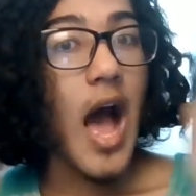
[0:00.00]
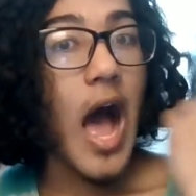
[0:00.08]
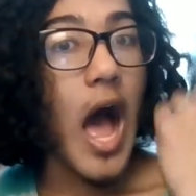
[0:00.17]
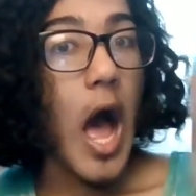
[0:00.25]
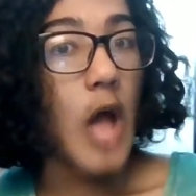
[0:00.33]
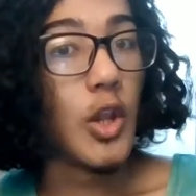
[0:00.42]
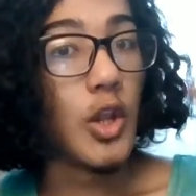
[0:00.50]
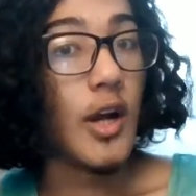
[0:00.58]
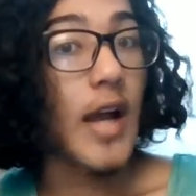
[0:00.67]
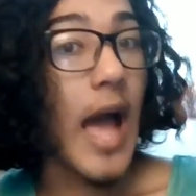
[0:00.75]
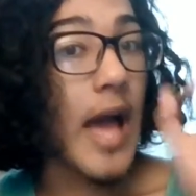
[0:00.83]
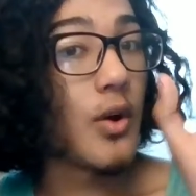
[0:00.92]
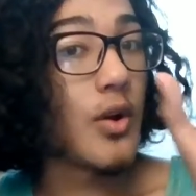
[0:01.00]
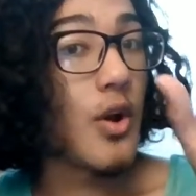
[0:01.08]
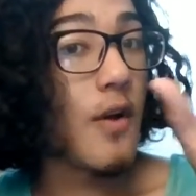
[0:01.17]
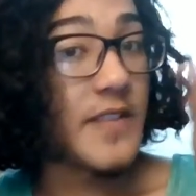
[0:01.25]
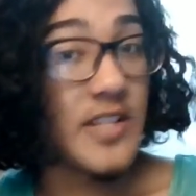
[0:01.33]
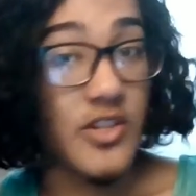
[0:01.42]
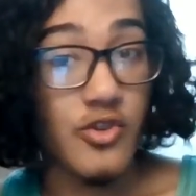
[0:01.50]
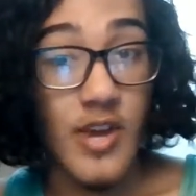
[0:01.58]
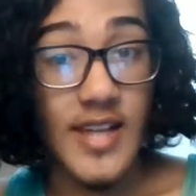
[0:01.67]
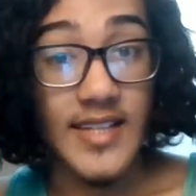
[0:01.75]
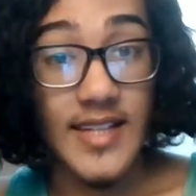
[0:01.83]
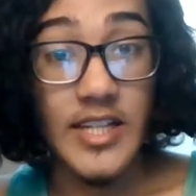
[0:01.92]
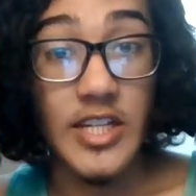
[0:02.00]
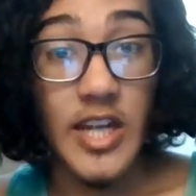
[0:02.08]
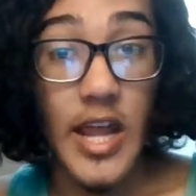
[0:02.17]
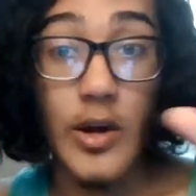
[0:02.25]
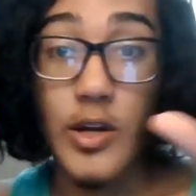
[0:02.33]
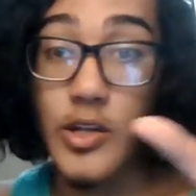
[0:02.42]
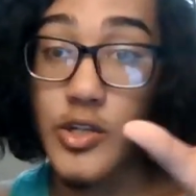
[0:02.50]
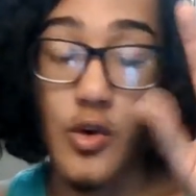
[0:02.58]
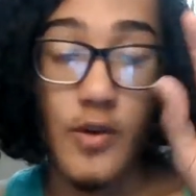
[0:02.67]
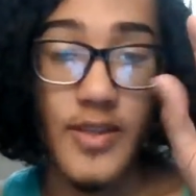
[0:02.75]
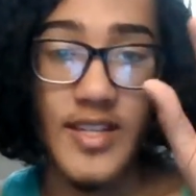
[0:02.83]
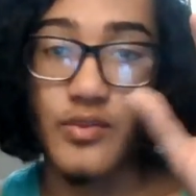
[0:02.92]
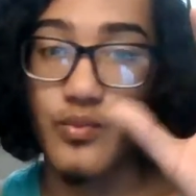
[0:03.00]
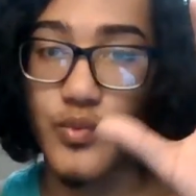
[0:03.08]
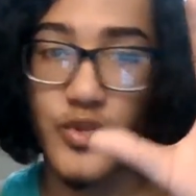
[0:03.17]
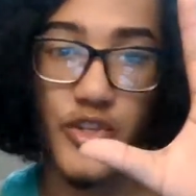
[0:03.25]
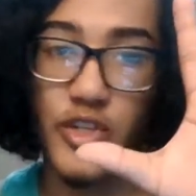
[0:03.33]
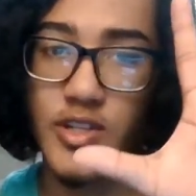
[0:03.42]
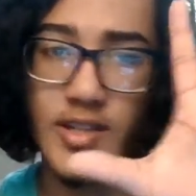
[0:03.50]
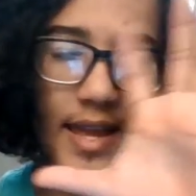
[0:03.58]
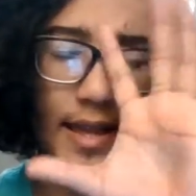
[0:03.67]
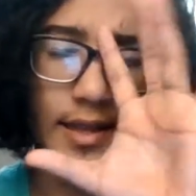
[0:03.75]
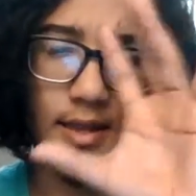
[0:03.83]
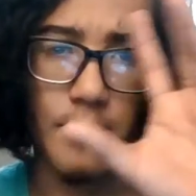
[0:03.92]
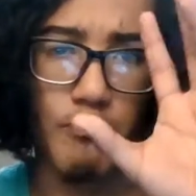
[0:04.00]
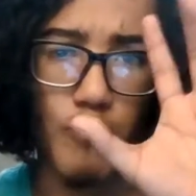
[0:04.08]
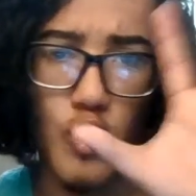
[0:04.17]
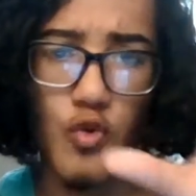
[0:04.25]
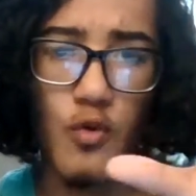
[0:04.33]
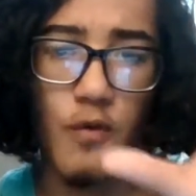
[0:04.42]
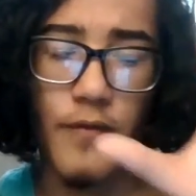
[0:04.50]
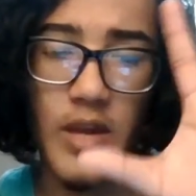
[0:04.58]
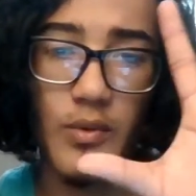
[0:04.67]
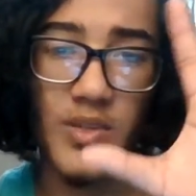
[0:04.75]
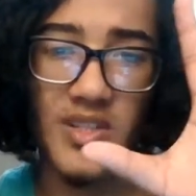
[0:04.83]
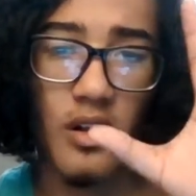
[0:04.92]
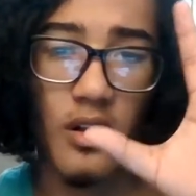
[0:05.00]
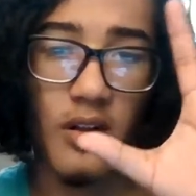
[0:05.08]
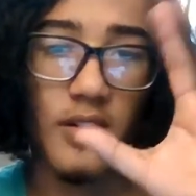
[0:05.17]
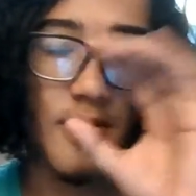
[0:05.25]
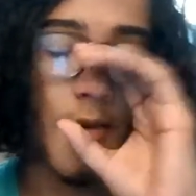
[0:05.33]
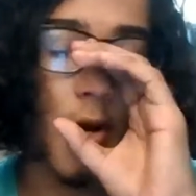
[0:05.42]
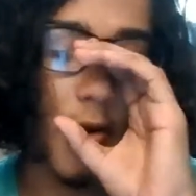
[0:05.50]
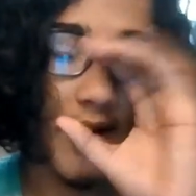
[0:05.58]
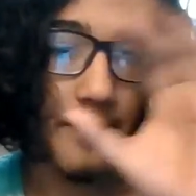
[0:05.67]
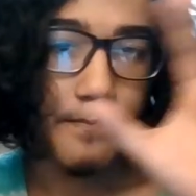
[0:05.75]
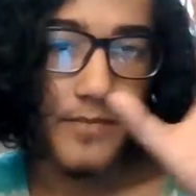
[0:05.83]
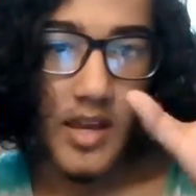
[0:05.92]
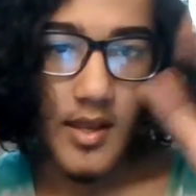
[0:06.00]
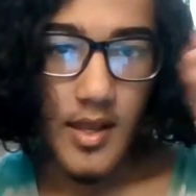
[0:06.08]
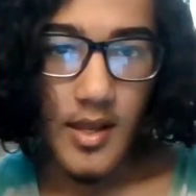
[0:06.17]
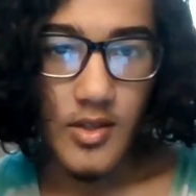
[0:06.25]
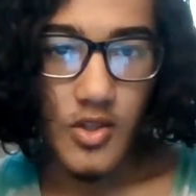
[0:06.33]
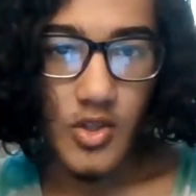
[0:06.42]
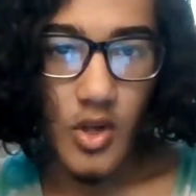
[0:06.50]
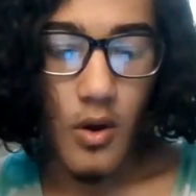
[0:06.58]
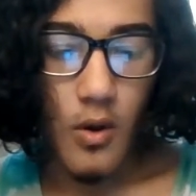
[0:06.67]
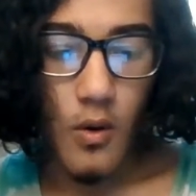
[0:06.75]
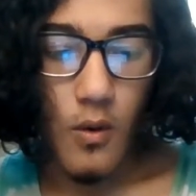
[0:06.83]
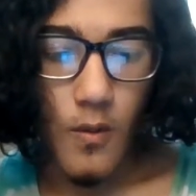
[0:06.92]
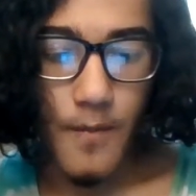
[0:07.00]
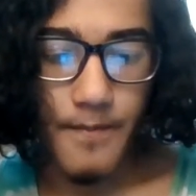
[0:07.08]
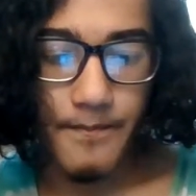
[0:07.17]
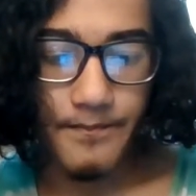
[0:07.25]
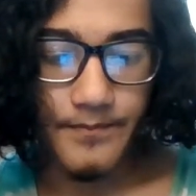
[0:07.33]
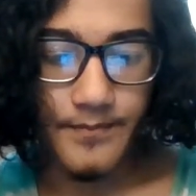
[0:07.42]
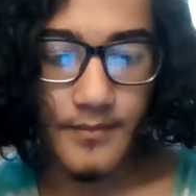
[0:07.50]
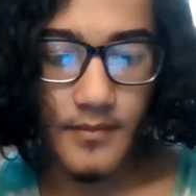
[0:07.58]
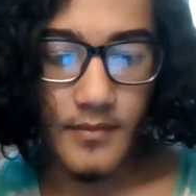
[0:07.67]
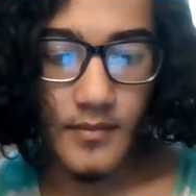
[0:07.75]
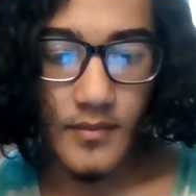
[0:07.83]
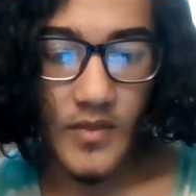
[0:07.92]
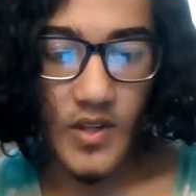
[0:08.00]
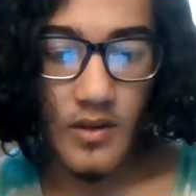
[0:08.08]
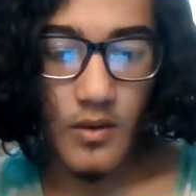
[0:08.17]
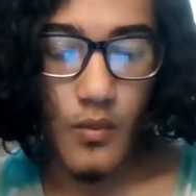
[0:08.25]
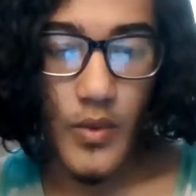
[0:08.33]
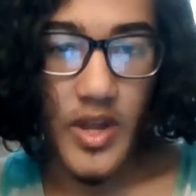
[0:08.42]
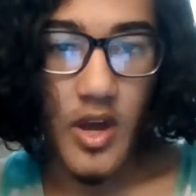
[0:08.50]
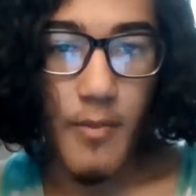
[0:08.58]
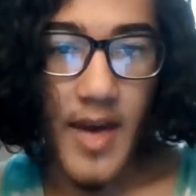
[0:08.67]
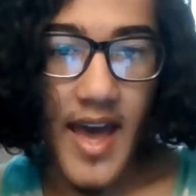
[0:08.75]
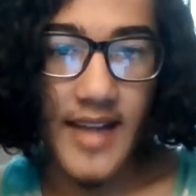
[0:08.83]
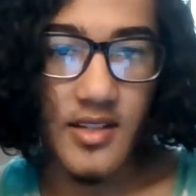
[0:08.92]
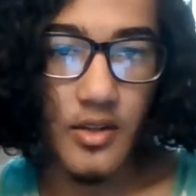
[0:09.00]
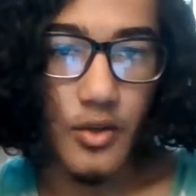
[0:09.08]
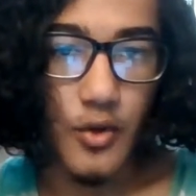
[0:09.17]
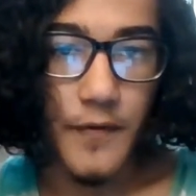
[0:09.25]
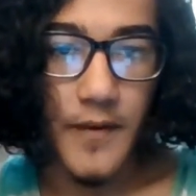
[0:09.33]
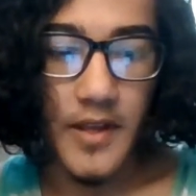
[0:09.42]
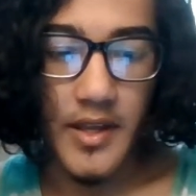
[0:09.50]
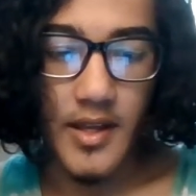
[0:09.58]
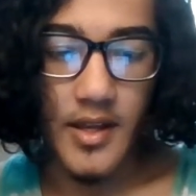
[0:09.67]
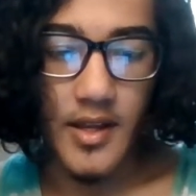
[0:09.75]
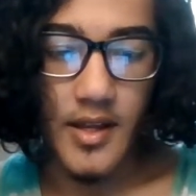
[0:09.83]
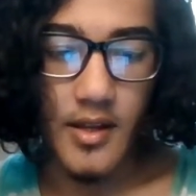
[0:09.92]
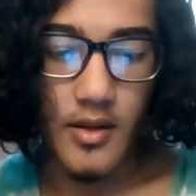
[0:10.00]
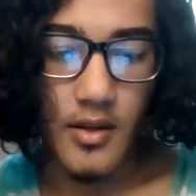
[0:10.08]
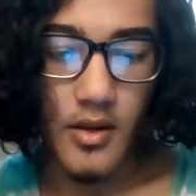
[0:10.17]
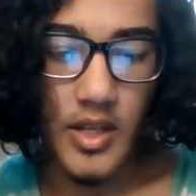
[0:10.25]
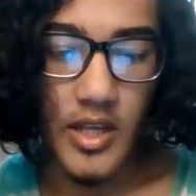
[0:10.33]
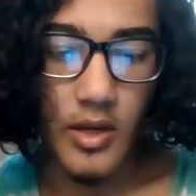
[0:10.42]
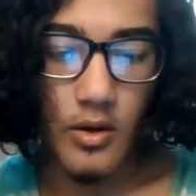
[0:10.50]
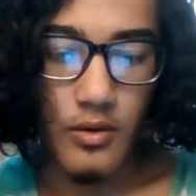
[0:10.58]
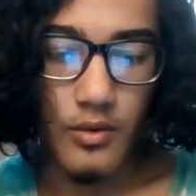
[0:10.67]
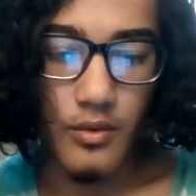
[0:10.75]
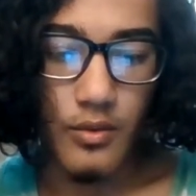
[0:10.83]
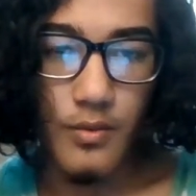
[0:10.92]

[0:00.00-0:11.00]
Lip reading: Look, I don't know if this is translation errors or this was just like the move it was called. Okay, so we go back to Luffy and Hyoru,